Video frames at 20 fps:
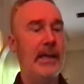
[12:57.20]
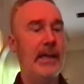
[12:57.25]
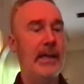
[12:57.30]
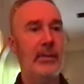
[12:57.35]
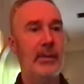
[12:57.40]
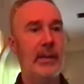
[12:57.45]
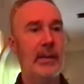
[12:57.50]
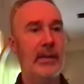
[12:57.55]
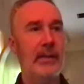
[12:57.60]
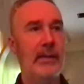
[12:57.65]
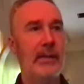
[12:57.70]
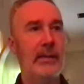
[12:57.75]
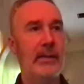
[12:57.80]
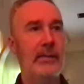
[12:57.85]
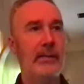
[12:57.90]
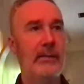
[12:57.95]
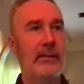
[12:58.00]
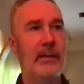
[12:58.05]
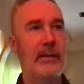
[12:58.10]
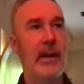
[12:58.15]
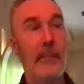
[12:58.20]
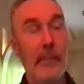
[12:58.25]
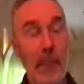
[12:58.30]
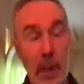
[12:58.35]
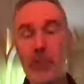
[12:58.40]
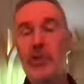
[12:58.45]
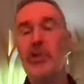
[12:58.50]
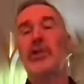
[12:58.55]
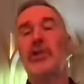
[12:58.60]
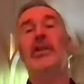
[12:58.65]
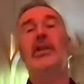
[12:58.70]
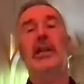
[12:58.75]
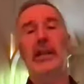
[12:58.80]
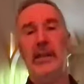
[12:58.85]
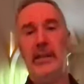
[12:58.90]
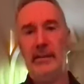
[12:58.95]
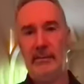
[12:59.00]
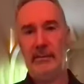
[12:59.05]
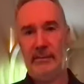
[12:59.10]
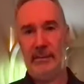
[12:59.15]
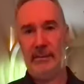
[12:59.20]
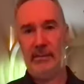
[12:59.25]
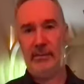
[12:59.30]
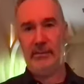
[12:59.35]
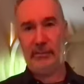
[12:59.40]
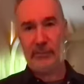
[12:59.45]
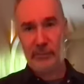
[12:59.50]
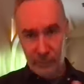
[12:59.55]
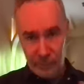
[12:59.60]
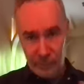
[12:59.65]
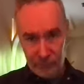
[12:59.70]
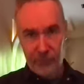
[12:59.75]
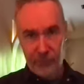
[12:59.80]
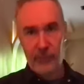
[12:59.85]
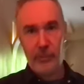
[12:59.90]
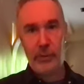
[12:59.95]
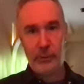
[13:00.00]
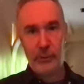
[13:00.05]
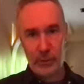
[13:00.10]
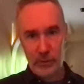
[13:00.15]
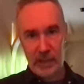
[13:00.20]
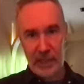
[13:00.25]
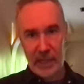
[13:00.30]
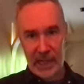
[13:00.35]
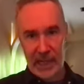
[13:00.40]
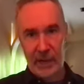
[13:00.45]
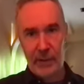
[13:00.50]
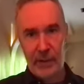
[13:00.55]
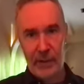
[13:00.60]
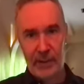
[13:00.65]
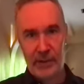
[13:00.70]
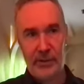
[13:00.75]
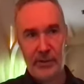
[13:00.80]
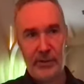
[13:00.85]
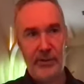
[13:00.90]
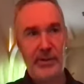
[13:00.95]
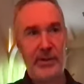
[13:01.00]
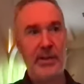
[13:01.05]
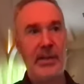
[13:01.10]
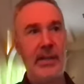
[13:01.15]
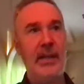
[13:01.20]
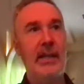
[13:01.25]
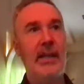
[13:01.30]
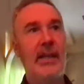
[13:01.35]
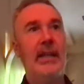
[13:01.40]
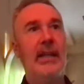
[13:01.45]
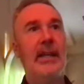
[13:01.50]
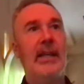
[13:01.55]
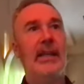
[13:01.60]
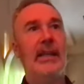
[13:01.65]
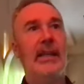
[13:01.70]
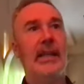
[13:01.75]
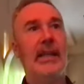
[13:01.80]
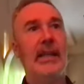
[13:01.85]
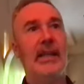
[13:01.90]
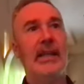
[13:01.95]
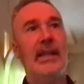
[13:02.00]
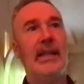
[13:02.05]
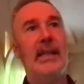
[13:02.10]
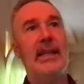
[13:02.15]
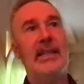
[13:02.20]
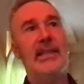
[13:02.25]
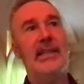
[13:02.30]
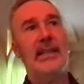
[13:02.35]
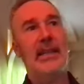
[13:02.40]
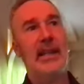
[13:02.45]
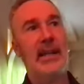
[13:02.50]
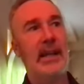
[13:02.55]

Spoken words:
Like emotionally through the characters, like it's